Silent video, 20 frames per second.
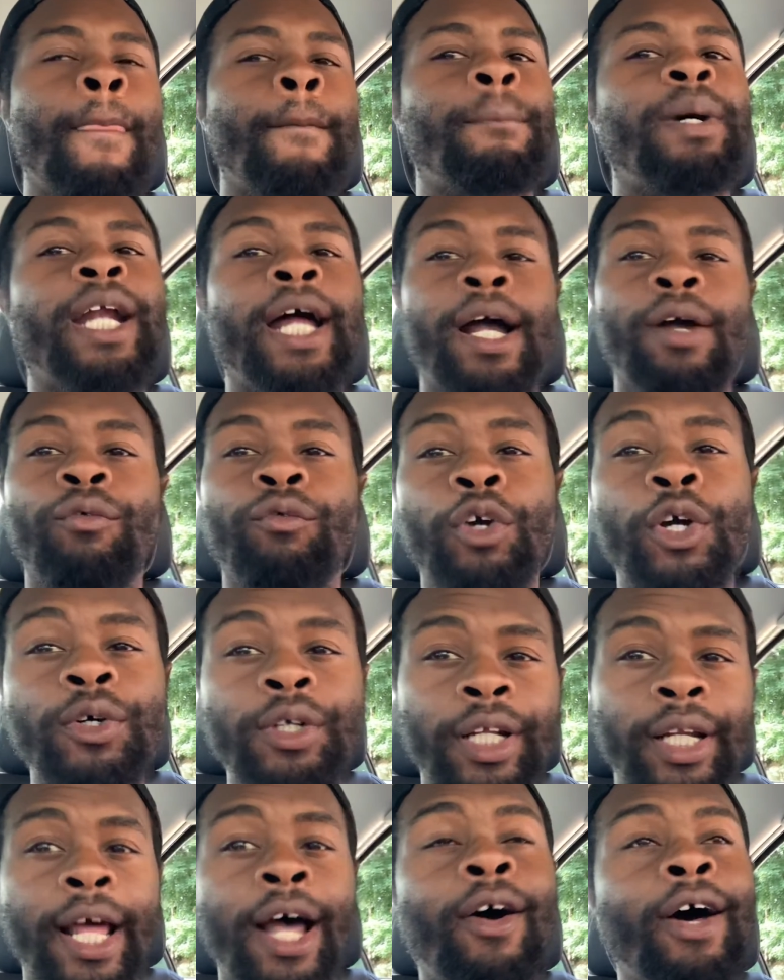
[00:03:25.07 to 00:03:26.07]
But I wrote
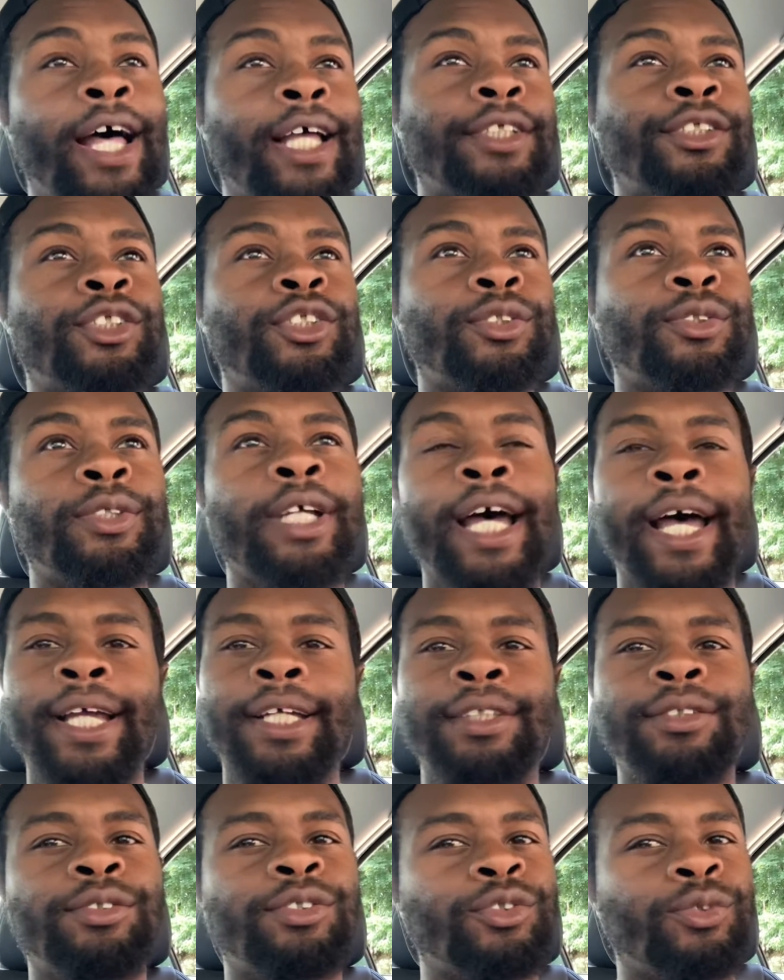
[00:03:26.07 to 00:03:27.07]
it out.
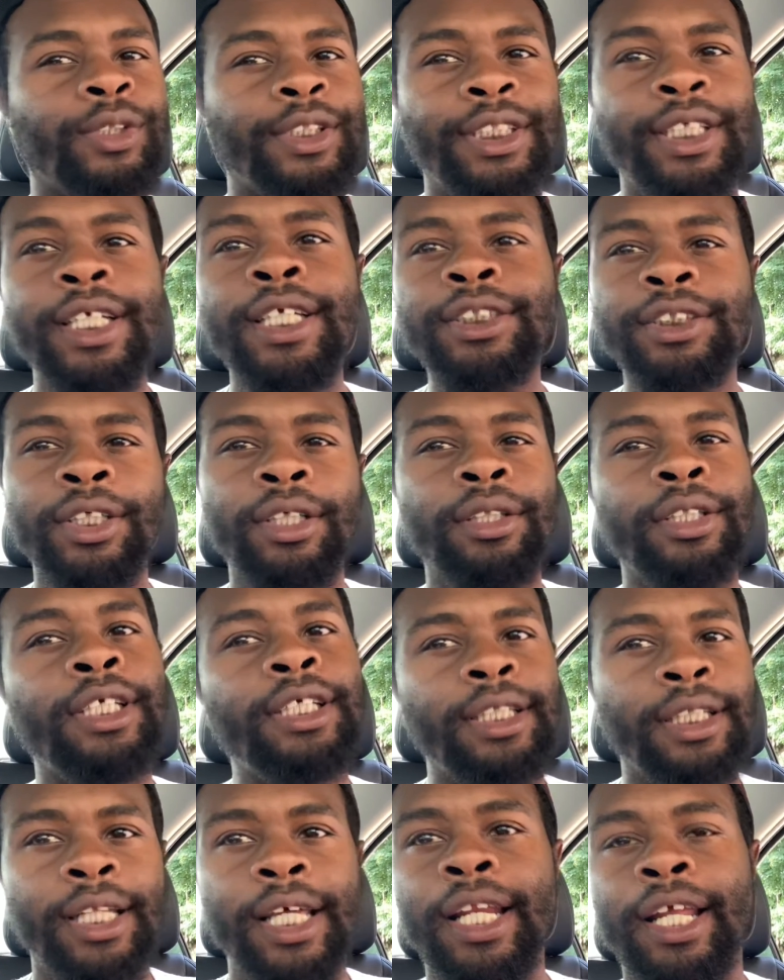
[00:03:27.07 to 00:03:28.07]
I strategically
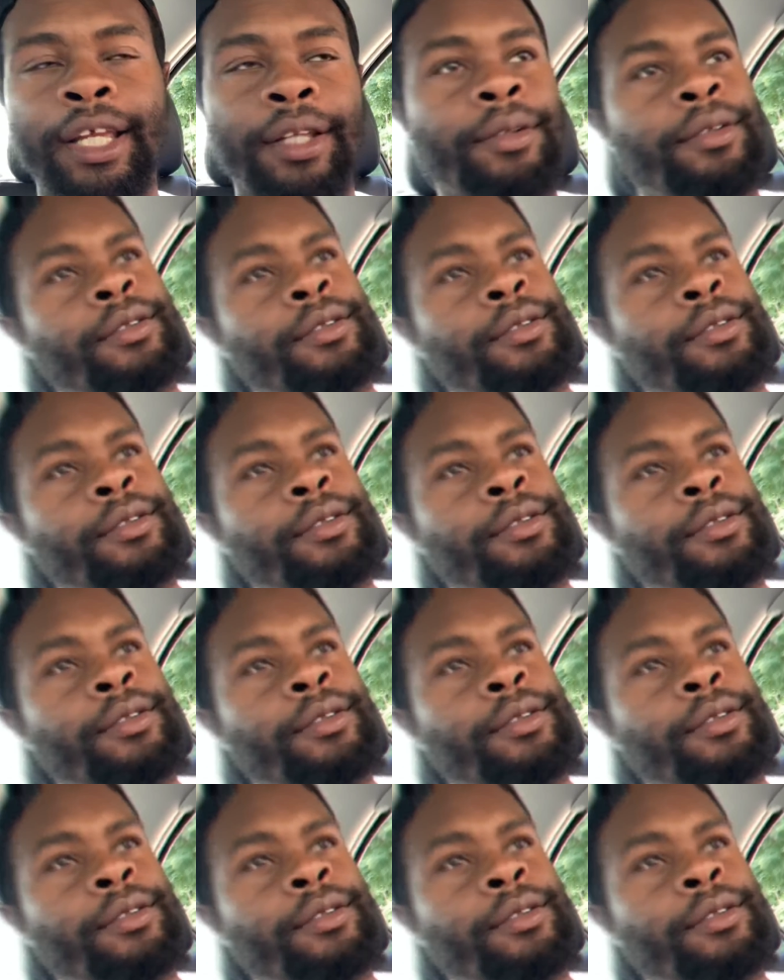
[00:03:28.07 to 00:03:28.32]
did